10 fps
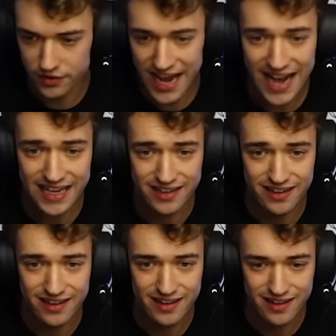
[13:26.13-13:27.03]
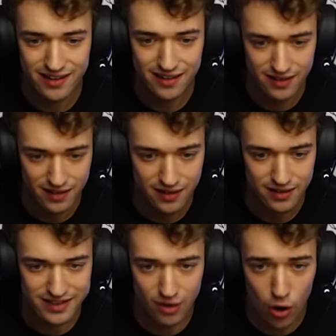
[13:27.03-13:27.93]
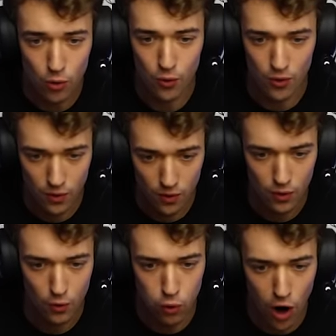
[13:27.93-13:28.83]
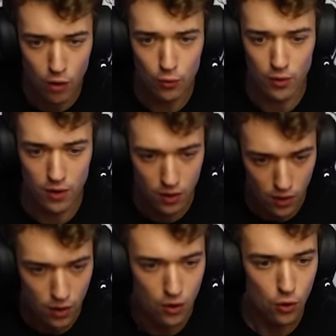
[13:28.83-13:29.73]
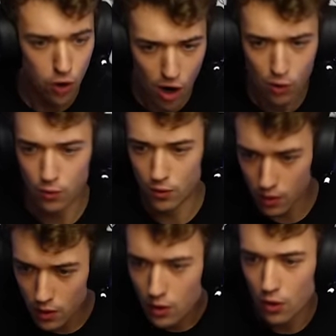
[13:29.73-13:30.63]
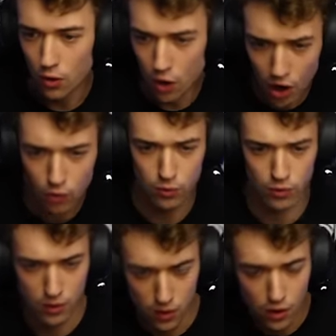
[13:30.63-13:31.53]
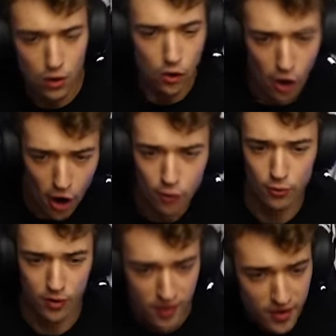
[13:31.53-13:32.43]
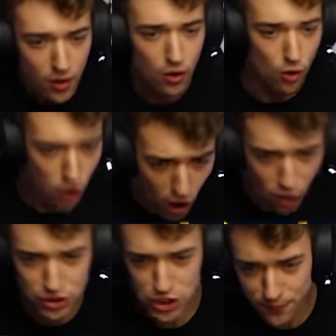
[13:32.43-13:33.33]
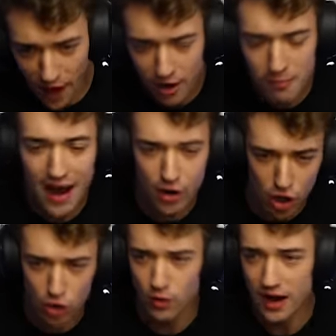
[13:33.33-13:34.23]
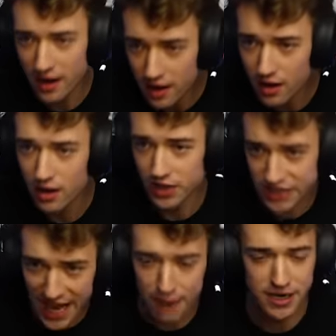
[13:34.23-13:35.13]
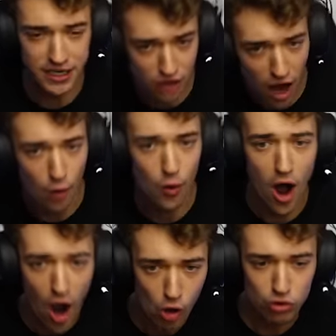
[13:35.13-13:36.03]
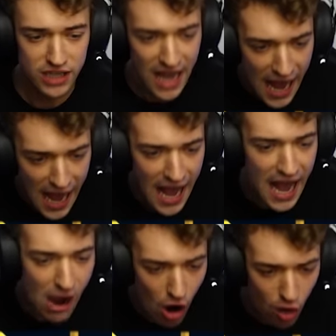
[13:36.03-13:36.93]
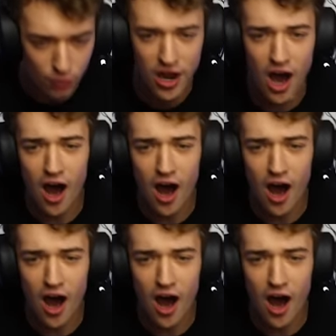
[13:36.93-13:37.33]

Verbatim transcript: Dang! Do! Woo! Woo! Woo! Woo! Woo! Just follow my who! There we go! Okay! Woo!